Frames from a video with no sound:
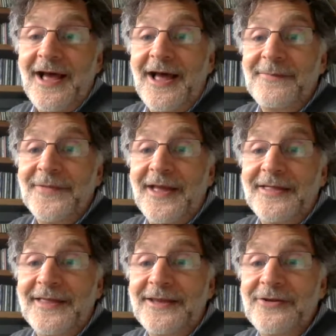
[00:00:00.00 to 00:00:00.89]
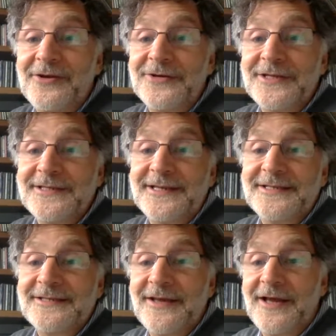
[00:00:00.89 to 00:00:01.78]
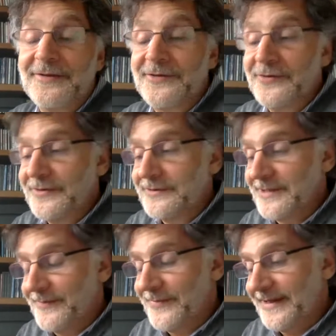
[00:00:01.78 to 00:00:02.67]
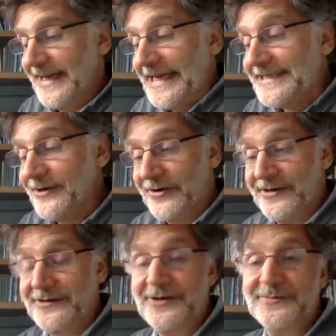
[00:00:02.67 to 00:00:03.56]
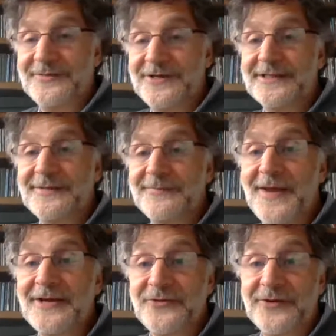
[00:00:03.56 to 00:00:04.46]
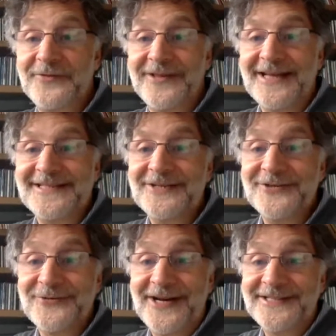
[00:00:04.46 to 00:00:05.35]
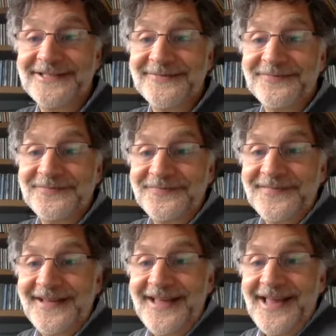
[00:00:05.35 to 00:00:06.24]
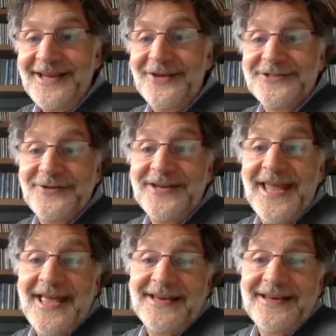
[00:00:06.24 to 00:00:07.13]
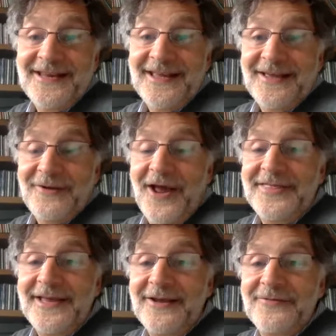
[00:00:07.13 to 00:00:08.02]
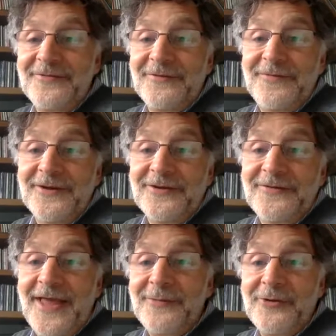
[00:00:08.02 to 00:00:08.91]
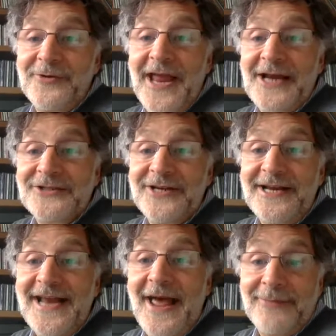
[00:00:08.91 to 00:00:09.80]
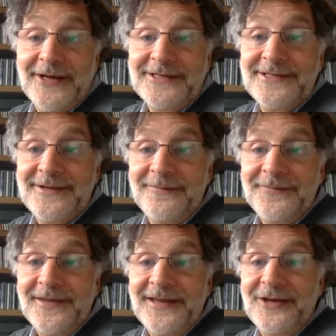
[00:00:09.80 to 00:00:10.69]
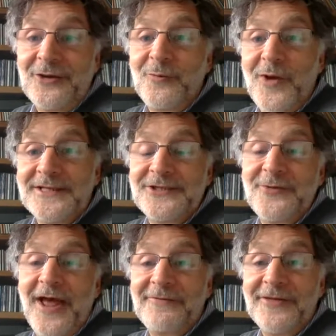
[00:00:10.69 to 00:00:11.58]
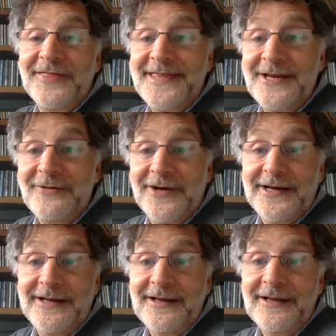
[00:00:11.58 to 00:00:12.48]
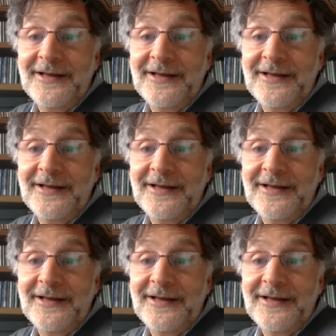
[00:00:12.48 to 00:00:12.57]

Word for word: Um, I think you could just uh, do something easier in terms of just measuring relaxation rates. Yeah. You know, so again, I think of the field of chemical reaction dynamics. You know, once you have a theory,